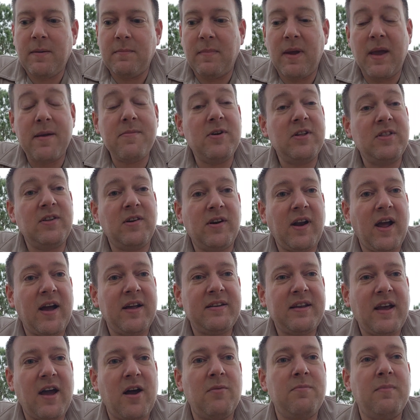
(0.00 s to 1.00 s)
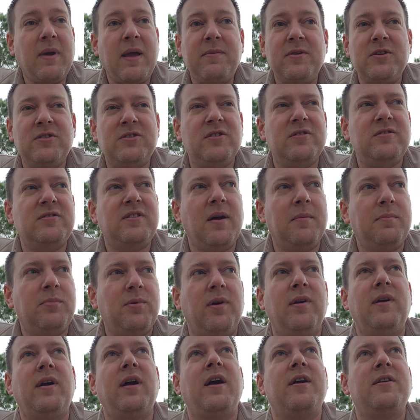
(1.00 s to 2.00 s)
Maybe they're not down. Maybe it's just
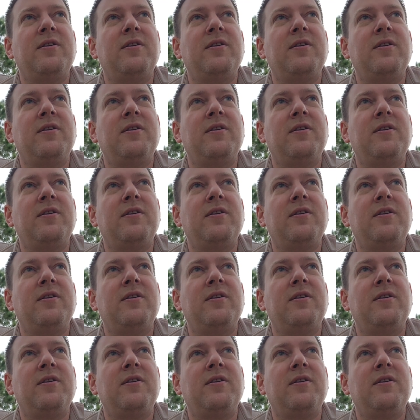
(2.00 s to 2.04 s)
temporary.